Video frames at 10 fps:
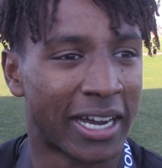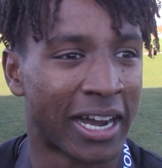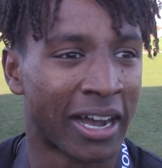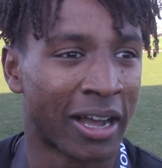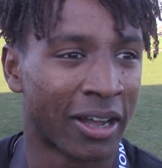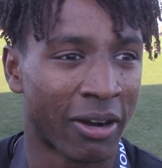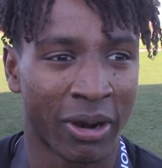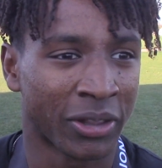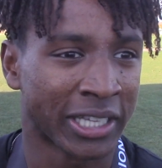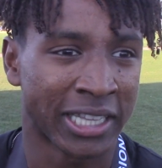
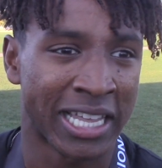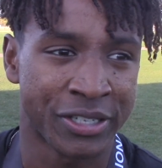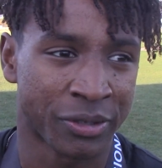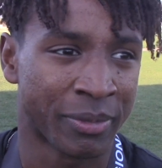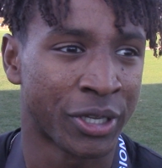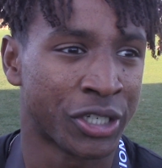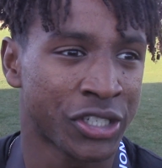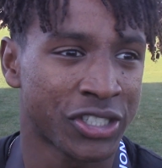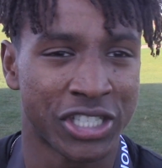around like the 1,000 meters,